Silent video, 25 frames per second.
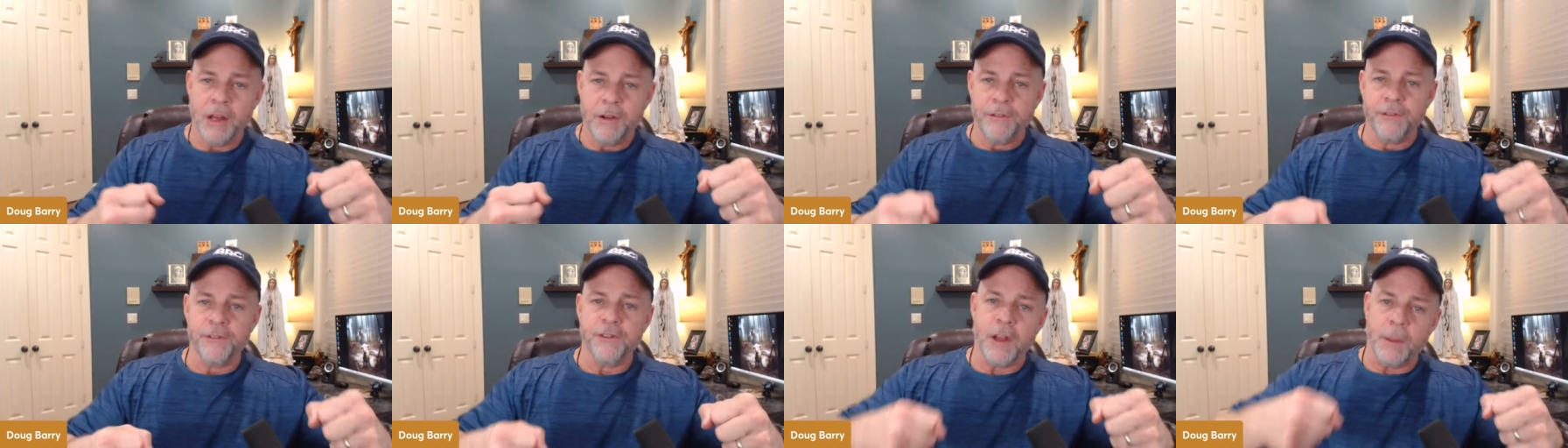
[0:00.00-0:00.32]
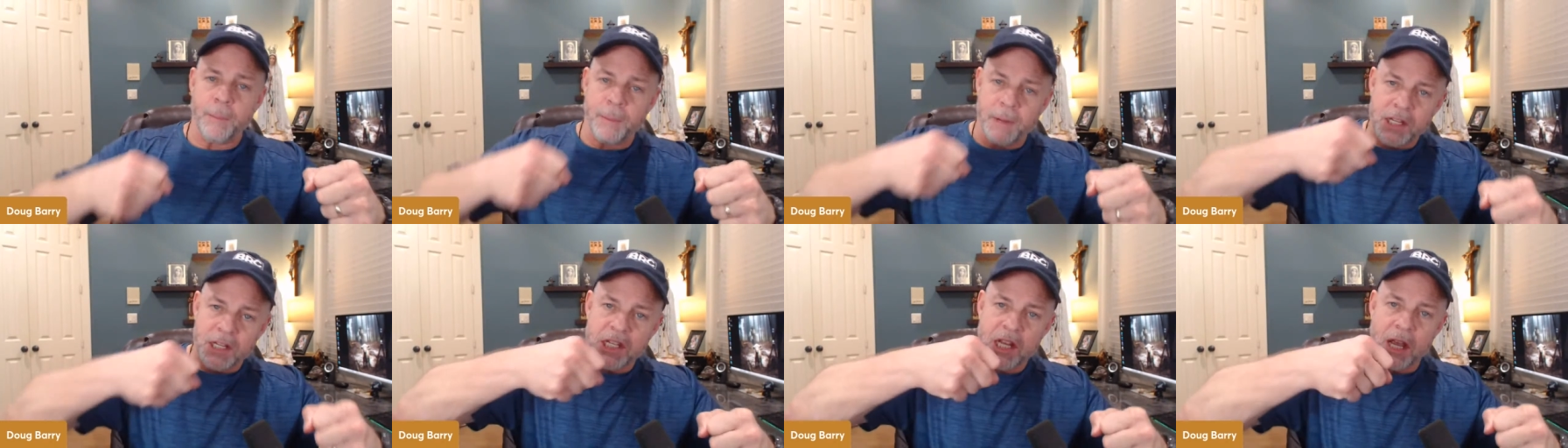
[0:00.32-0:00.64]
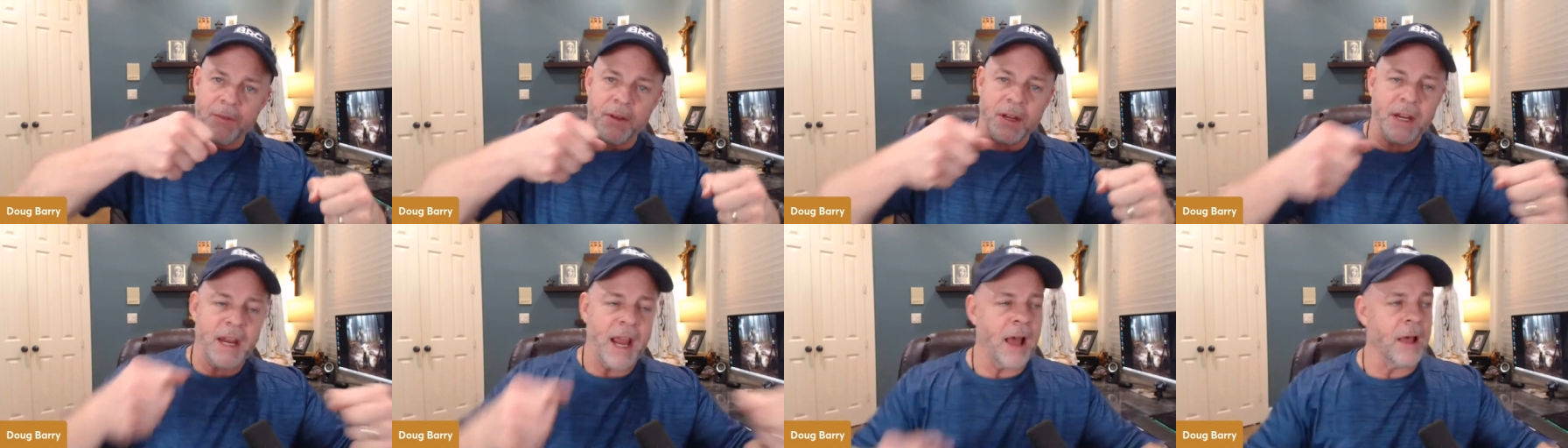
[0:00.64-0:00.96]
flip a
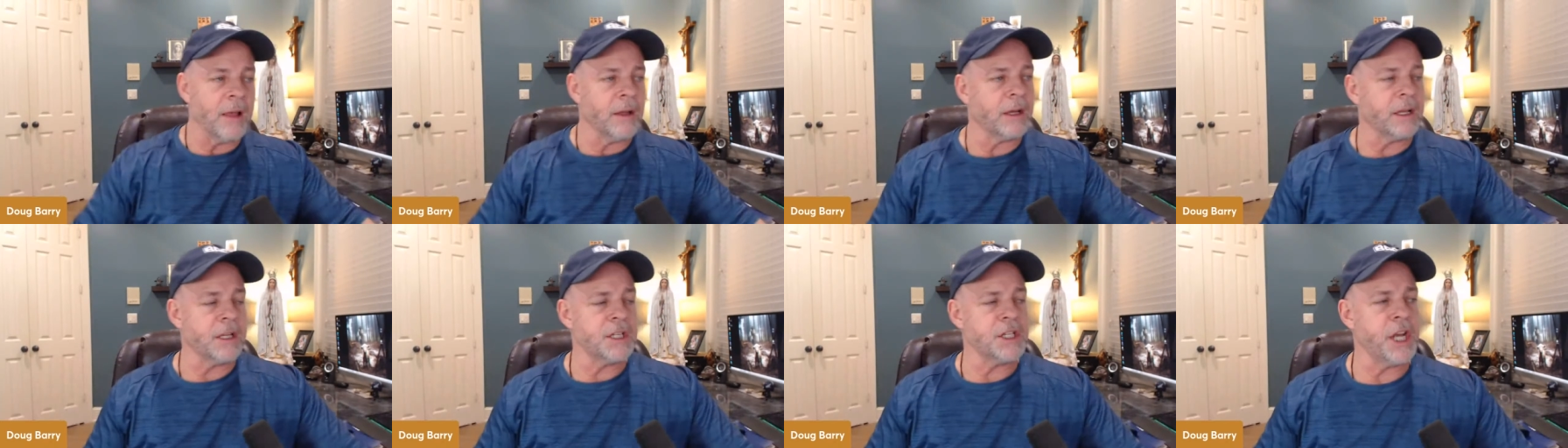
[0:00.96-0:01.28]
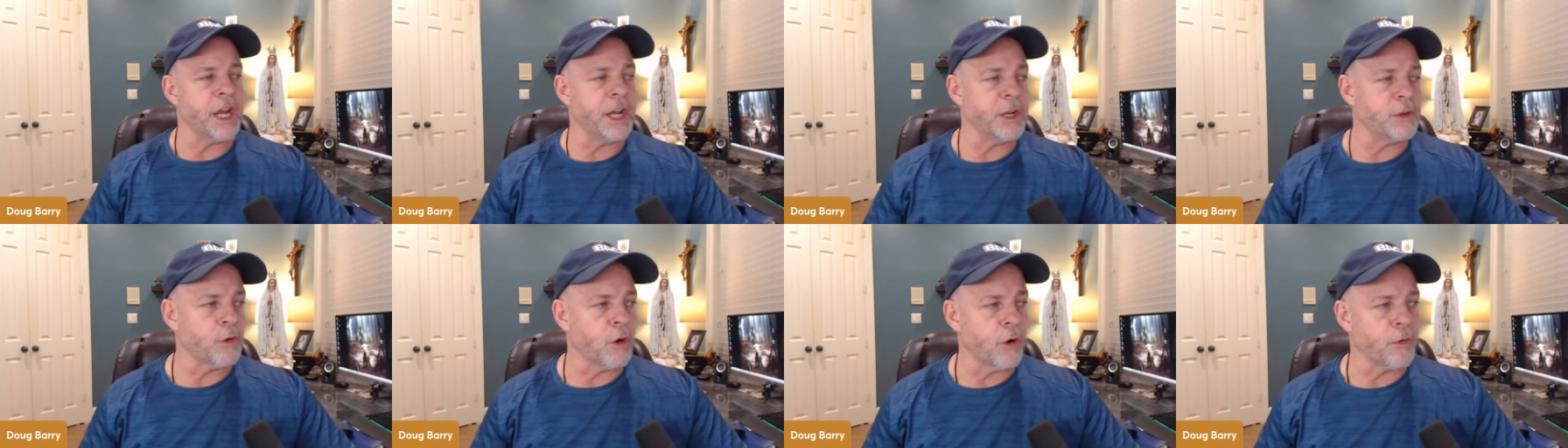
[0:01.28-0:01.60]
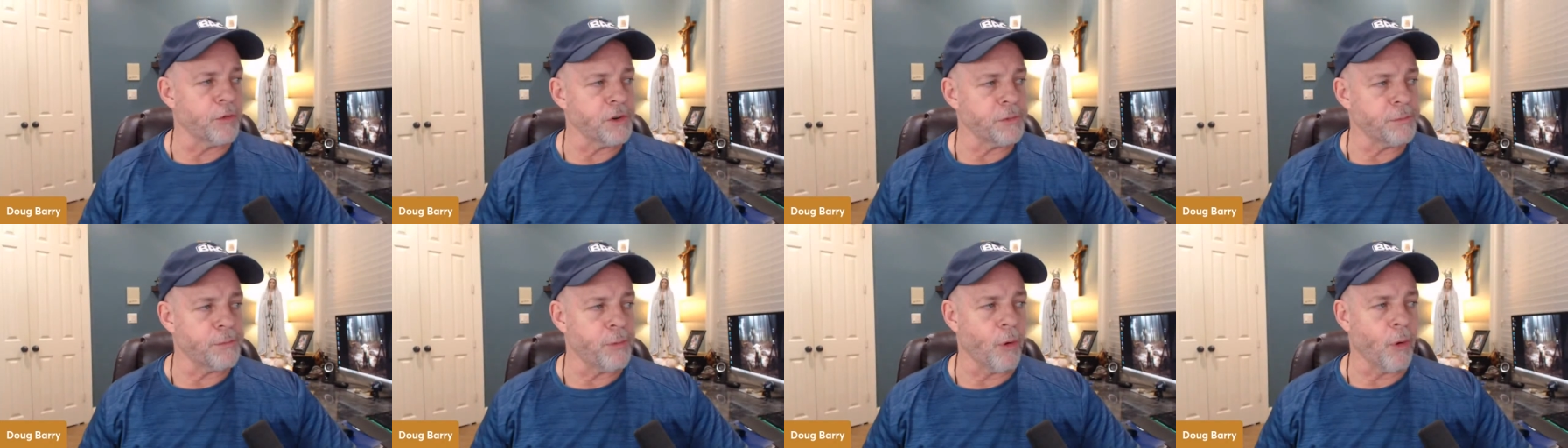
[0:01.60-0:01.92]
7-gallon container
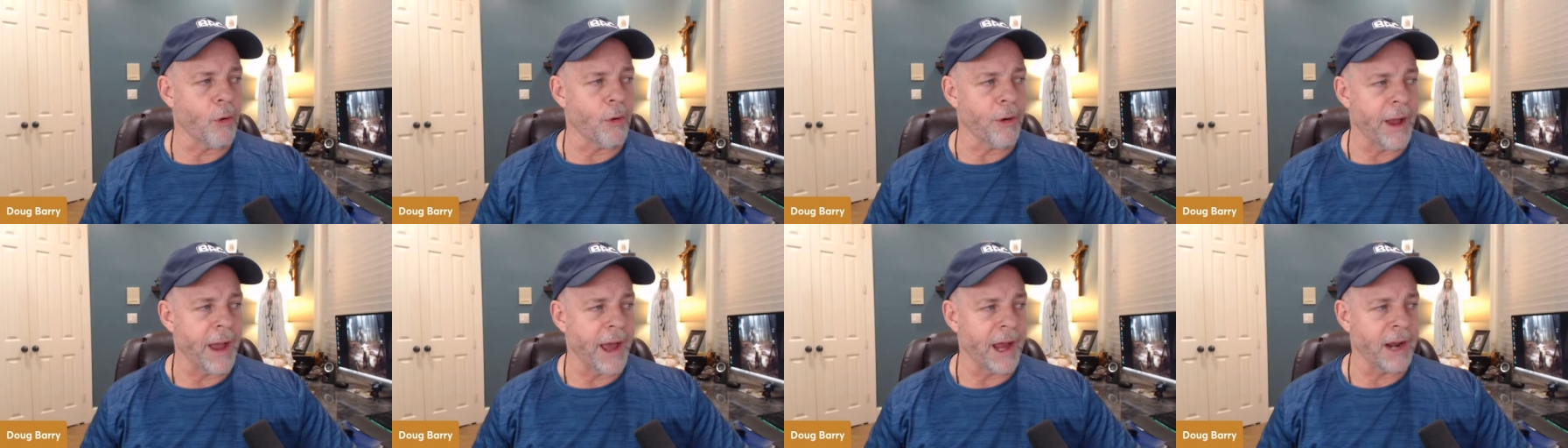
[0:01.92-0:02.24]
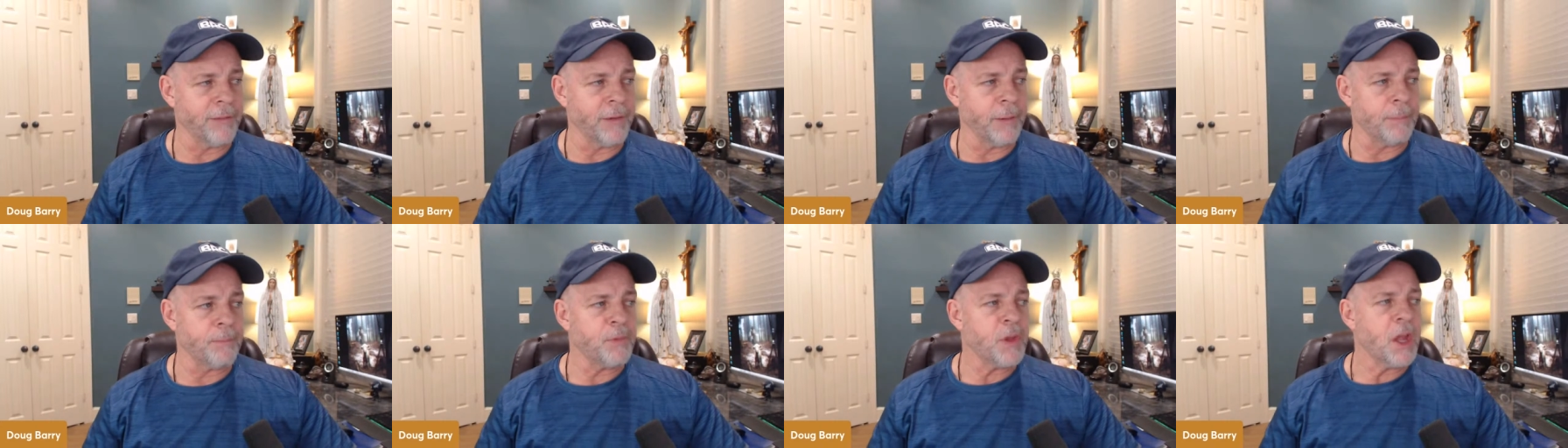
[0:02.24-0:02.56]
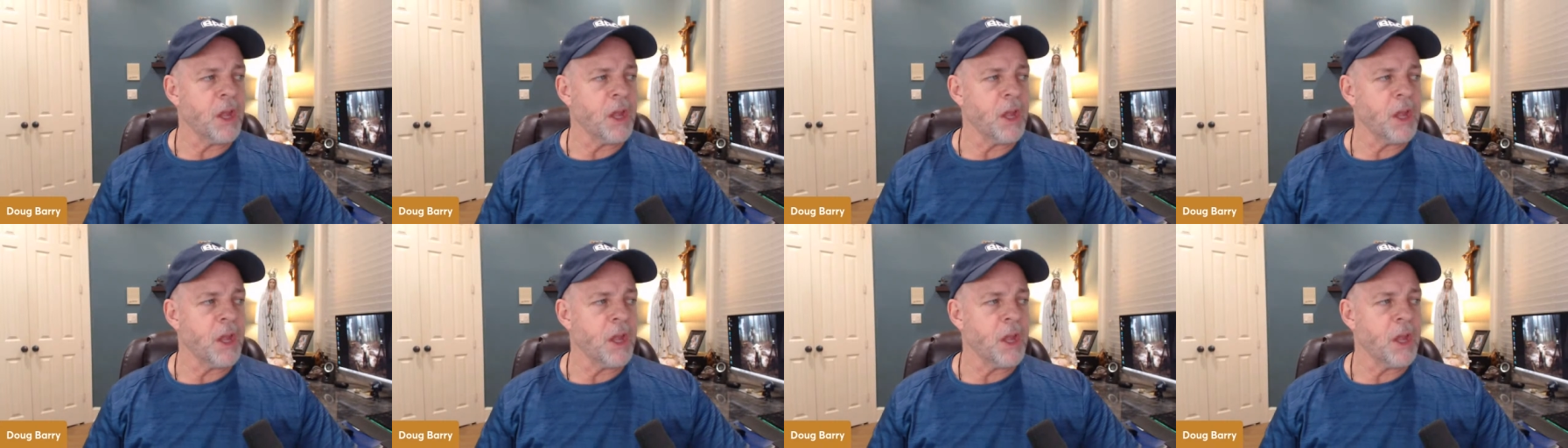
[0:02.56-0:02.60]
over to pour out of it.